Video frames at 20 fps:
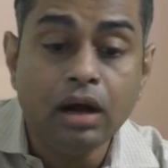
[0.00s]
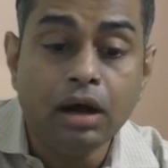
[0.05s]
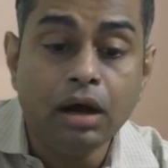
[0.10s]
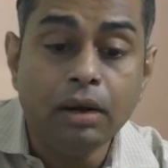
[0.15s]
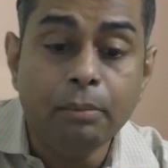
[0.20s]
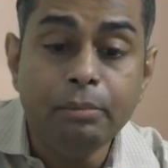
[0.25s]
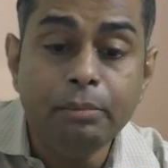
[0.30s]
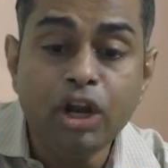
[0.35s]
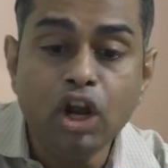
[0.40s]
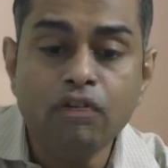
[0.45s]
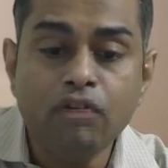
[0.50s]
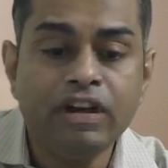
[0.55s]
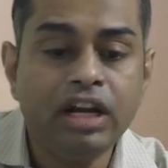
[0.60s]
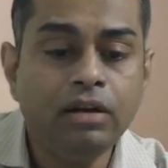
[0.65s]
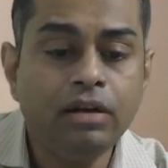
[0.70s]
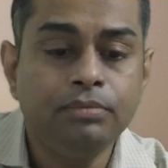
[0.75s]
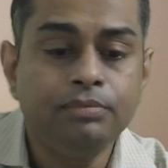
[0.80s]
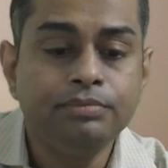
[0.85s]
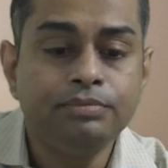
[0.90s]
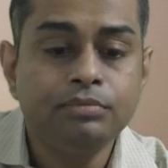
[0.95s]
below
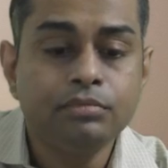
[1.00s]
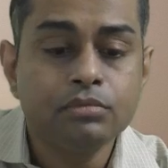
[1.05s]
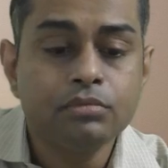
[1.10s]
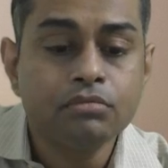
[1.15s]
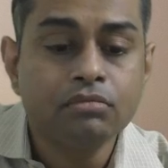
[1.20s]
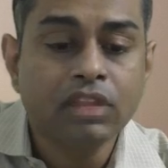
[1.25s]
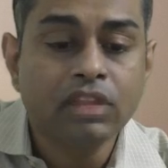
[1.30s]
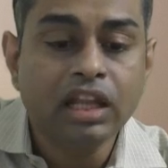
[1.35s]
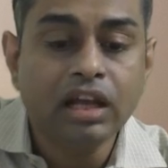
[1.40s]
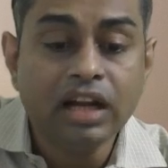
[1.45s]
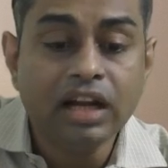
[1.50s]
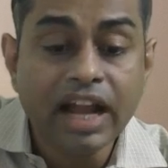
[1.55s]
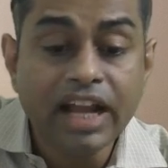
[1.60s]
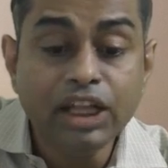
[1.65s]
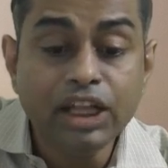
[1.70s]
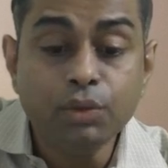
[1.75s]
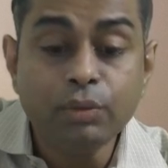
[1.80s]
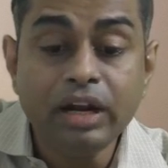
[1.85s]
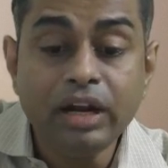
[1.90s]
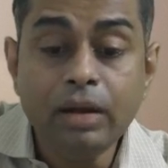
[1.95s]
one?
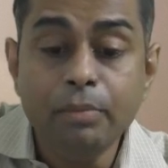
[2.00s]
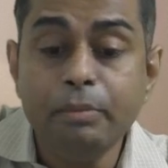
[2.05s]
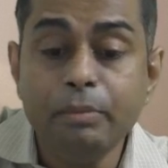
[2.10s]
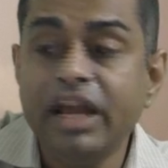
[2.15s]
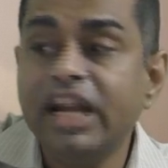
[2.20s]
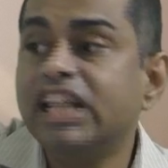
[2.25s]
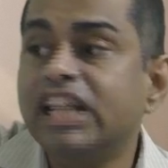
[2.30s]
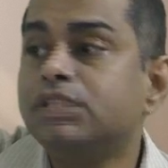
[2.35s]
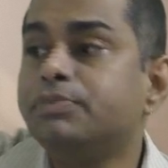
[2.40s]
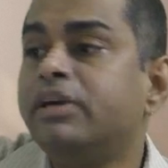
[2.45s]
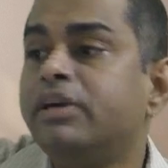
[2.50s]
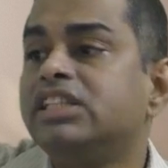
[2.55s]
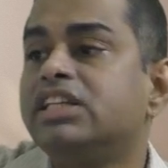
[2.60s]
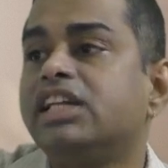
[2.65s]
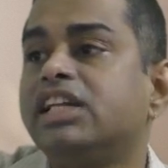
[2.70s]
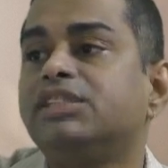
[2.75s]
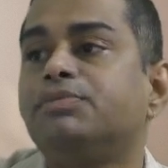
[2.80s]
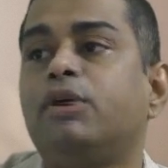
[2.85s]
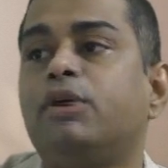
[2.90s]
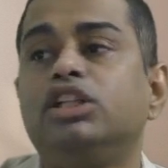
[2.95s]
9th one, management's
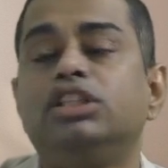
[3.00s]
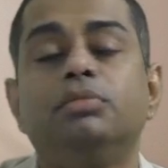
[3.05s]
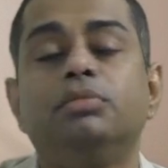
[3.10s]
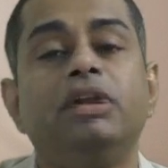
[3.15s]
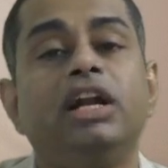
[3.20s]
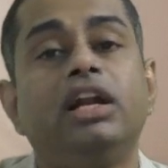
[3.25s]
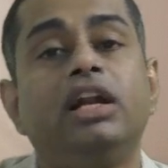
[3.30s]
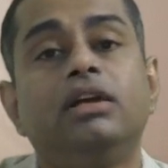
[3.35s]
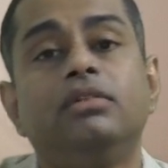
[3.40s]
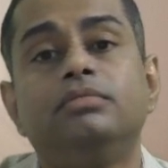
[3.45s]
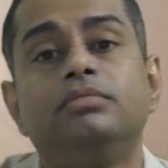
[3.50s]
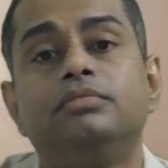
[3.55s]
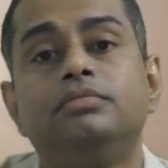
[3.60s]
responsibility.